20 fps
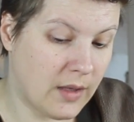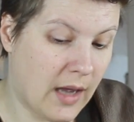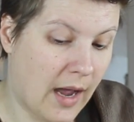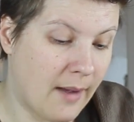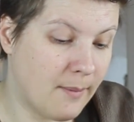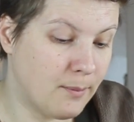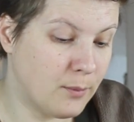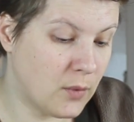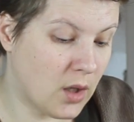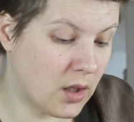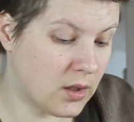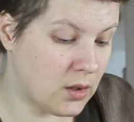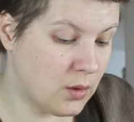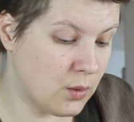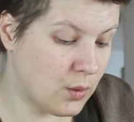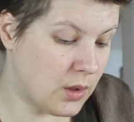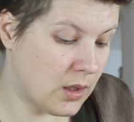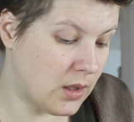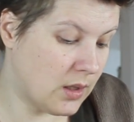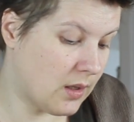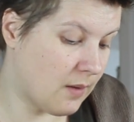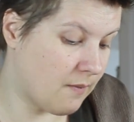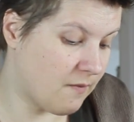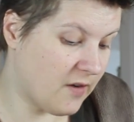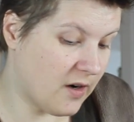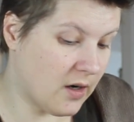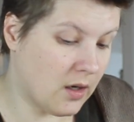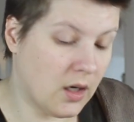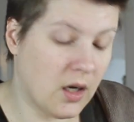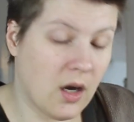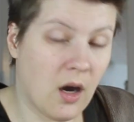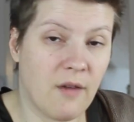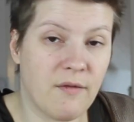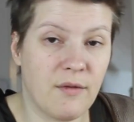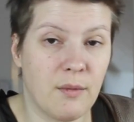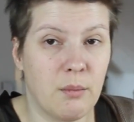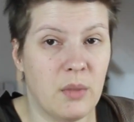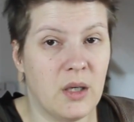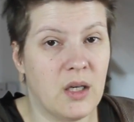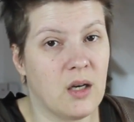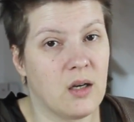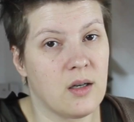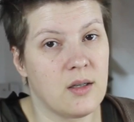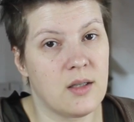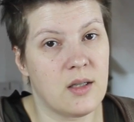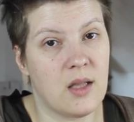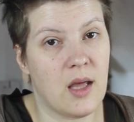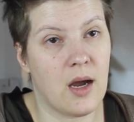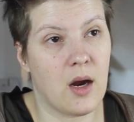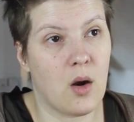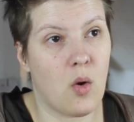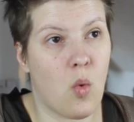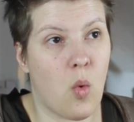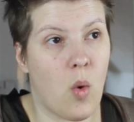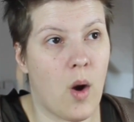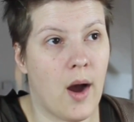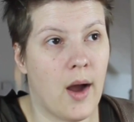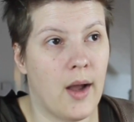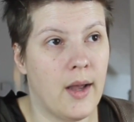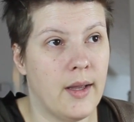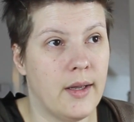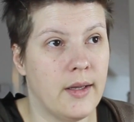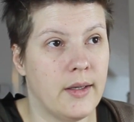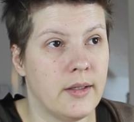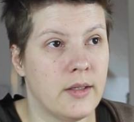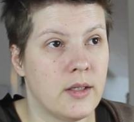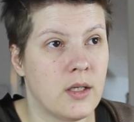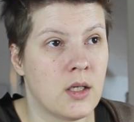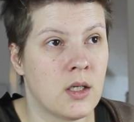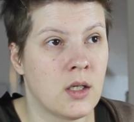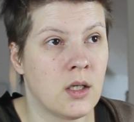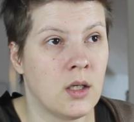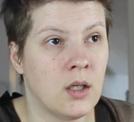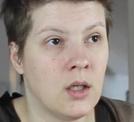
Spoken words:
I'm not using them very often because they're quite